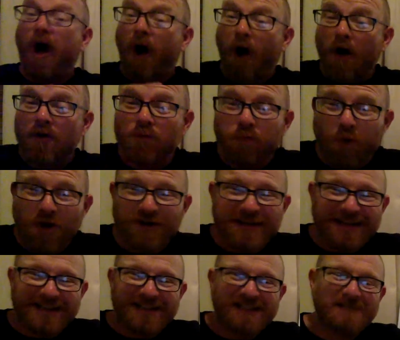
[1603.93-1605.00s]
I would
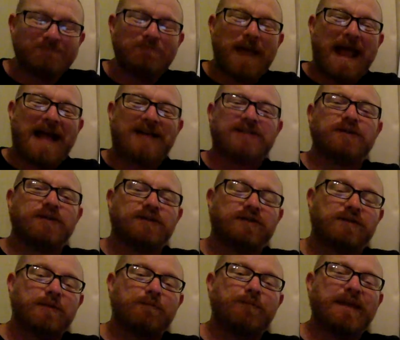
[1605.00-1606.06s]
expect
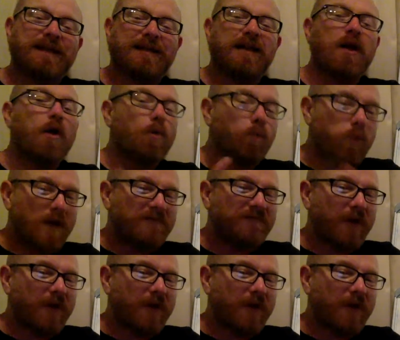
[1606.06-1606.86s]
with